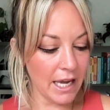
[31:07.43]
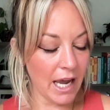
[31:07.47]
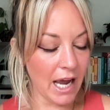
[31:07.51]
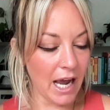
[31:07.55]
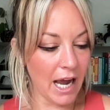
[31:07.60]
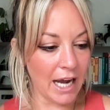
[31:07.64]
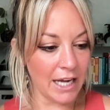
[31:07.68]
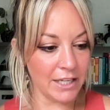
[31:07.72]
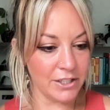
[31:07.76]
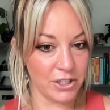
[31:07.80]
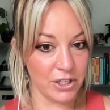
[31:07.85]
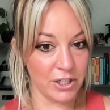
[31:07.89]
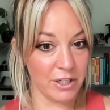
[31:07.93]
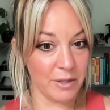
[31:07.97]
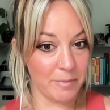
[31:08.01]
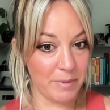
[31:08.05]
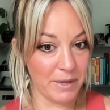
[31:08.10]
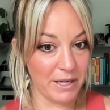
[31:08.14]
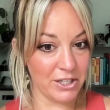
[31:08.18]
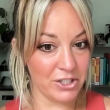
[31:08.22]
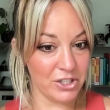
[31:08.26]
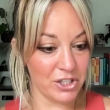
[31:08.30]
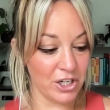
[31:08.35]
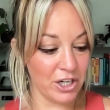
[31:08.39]
I took a
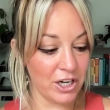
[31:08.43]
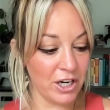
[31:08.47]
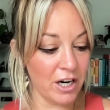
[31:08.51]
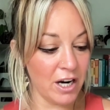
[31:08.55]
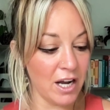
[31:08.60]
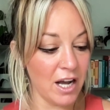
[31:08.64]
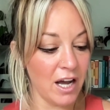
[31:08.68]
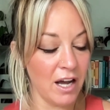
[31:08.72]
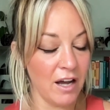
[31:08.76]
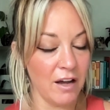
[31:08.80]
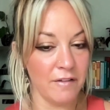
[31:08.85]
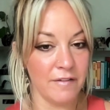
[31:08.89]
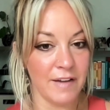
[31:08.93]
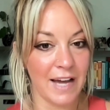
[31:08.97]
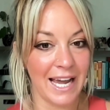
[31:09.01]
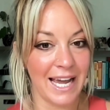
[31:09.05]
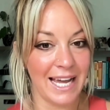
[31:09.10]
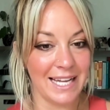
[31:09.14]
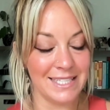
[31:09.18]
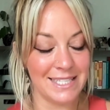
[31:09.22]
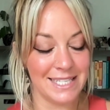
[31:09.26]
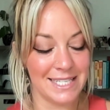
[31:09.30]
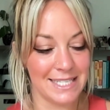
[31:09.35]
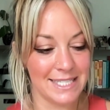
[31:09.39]
picture of, I
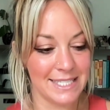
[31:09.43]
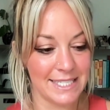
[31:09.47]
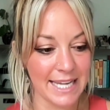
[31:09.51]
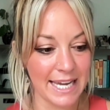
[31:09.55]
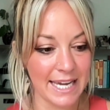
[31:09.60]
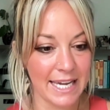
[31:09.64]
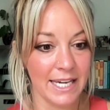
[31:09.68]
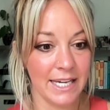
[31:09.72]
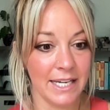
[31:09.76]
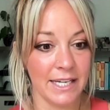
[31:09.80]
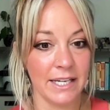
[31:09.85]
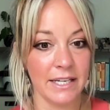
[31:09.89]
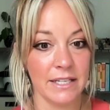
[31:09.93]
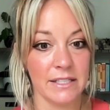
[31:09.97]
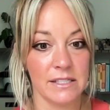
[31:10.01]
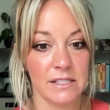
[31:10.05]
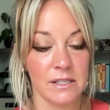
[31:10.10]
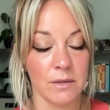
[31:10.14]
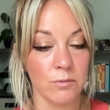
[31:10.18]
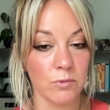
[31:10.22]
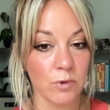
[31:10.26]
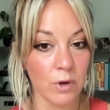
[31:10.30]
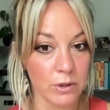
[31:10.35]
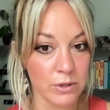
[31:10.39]
had steak,
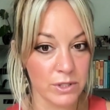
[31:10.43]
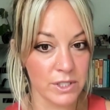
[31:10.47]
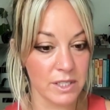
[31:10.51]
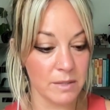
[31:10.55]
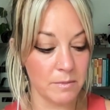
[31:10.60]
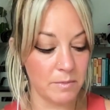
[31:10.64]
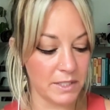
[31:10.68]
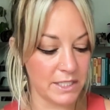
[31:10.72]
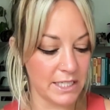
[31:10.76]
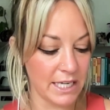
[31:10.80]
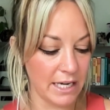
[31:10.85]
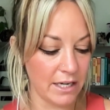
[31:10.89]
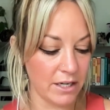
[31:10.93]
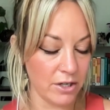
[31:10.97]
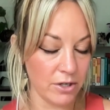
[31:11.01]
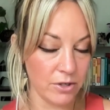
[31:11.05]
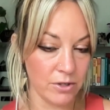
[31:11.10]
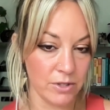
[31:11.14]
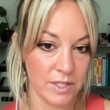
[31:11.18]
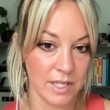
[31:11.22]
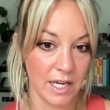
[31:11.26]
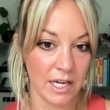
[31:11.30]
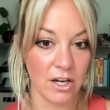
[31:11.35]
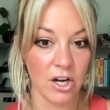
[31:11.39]
some roasted
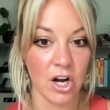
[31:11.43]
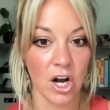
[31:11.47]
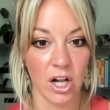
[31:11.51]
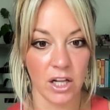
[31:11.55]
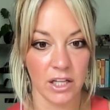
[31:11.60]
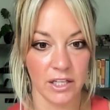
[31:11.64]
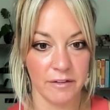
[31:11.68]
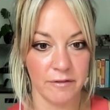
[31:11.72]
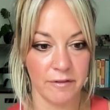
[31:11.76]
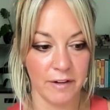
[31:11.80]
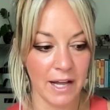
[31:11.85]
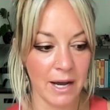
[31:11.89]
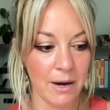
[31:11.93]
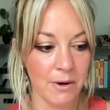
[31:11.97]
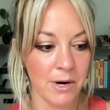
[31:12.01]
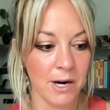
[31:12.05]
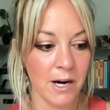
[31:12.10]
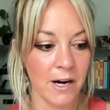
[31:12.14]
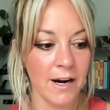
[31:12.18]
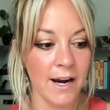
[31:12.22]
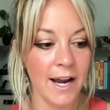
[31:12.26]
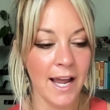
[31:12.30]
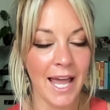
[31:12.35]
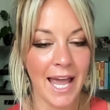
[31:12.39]
potatoes and cauliflower,
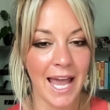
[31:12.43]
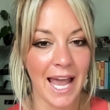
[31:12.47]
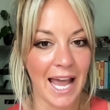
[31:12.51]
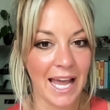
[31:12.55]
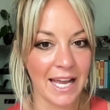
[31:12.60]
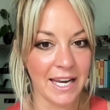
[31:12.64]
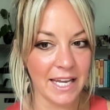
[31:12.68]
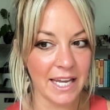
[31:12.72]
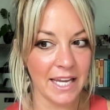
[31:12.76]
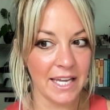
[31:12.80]
and